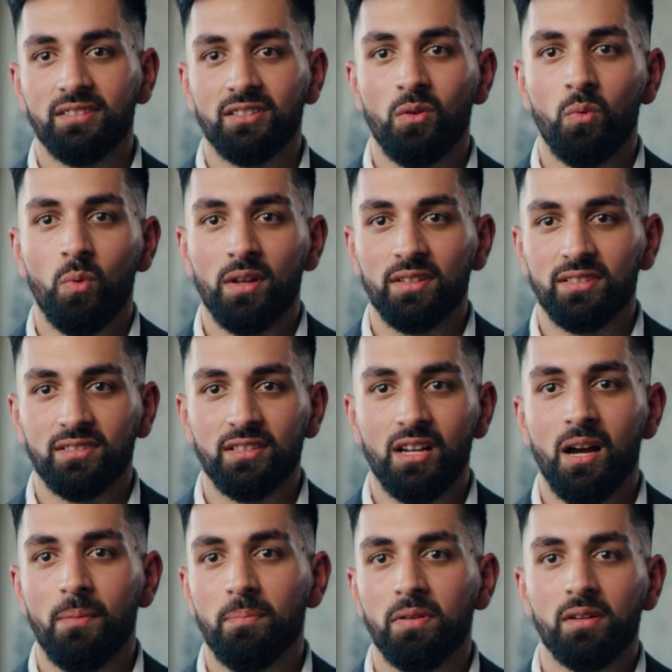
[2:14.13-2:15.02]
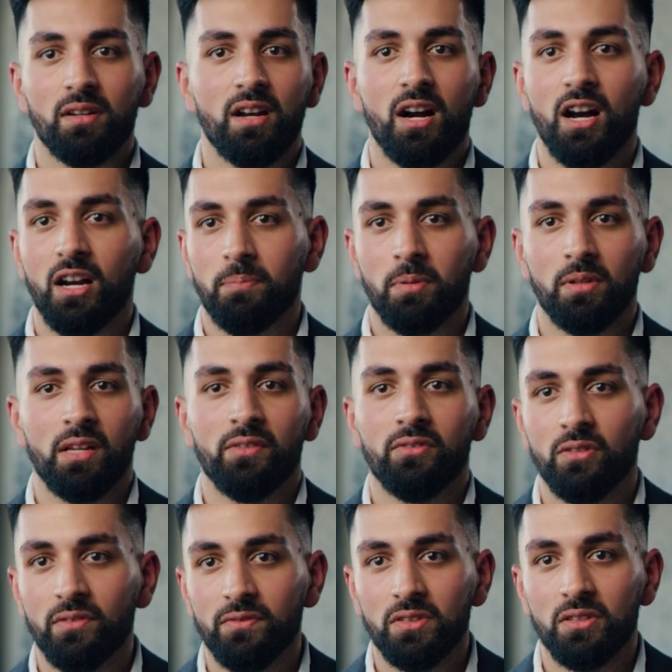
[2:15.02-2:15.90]
a one-stop cockpit
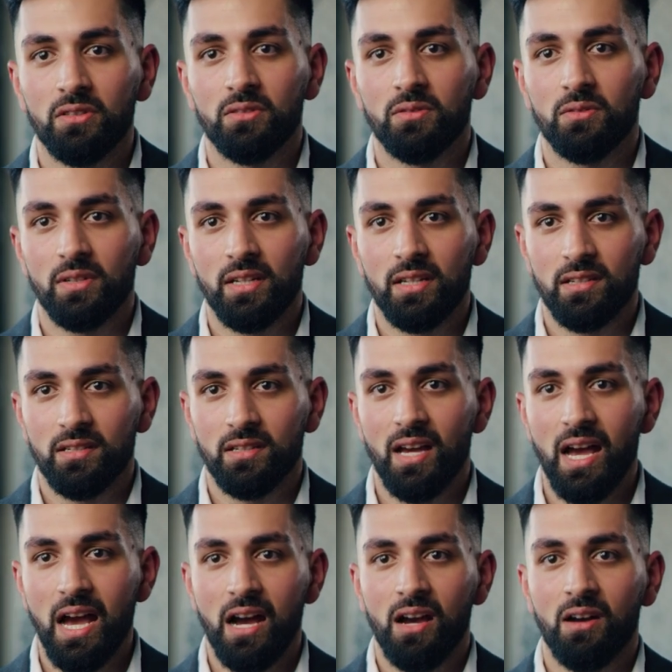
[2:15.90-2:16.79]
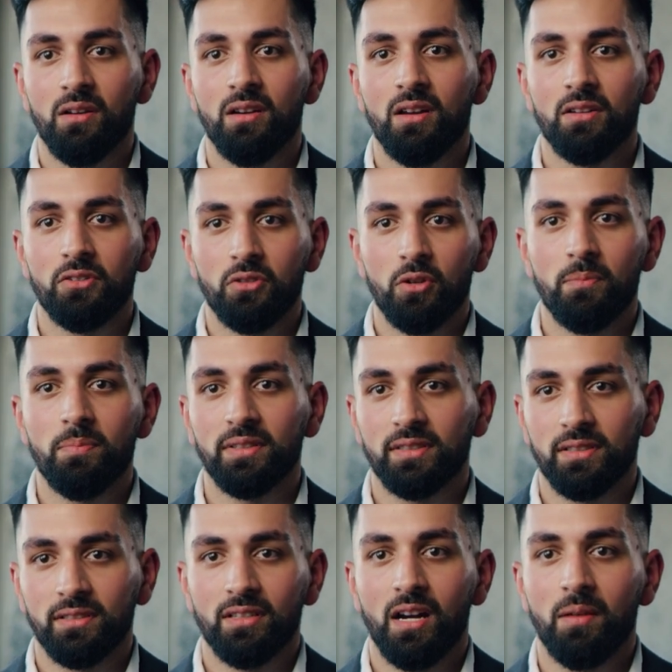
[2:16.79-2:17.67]
level view into how your
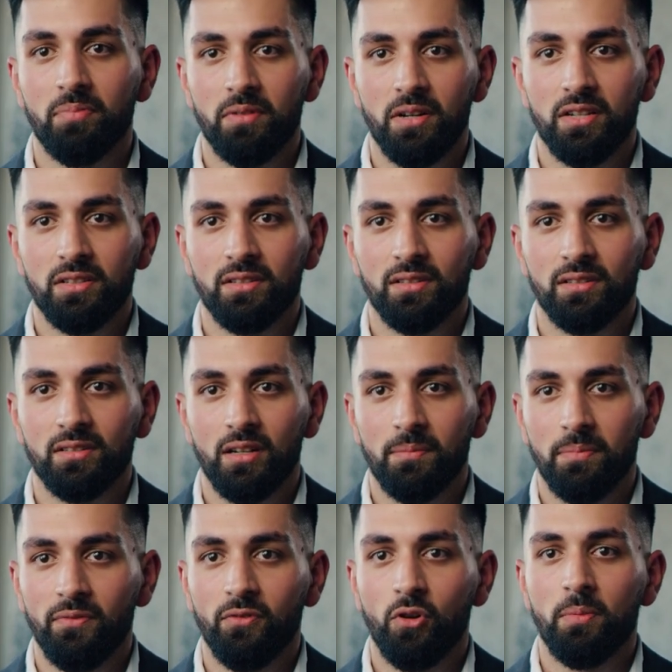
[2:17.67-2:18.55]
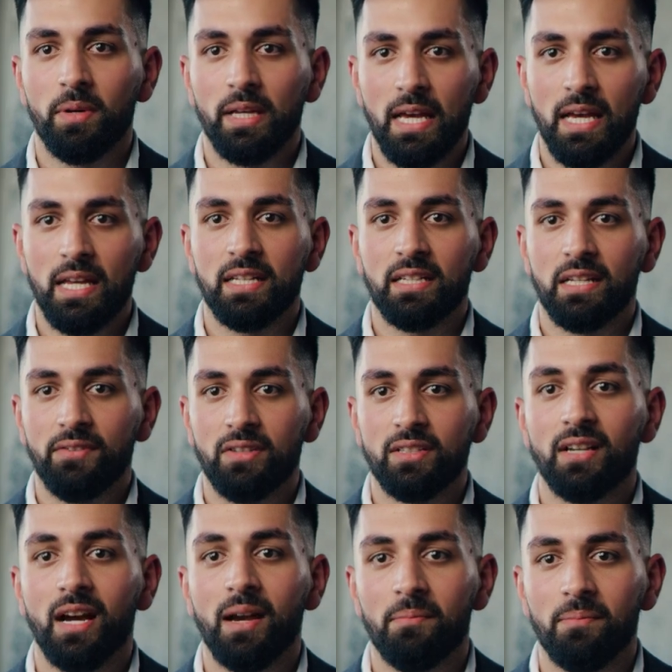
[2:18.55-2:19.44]
business operations are performing at any given
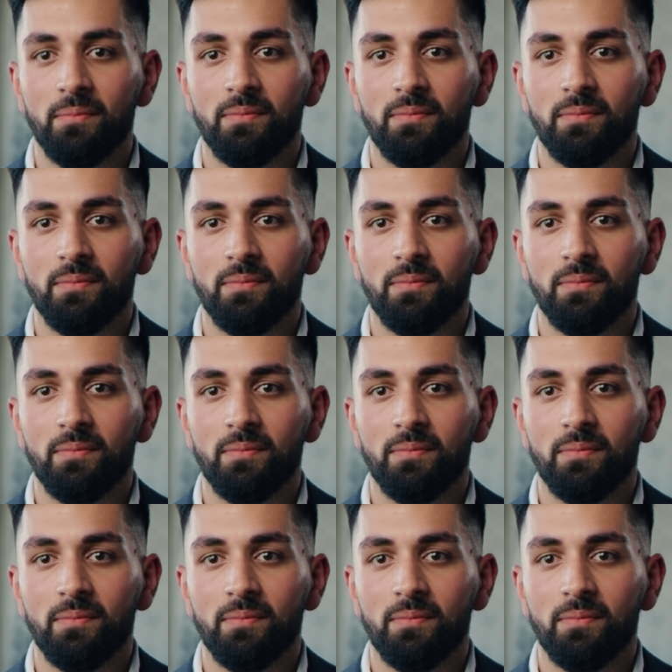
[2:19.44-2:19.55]
time.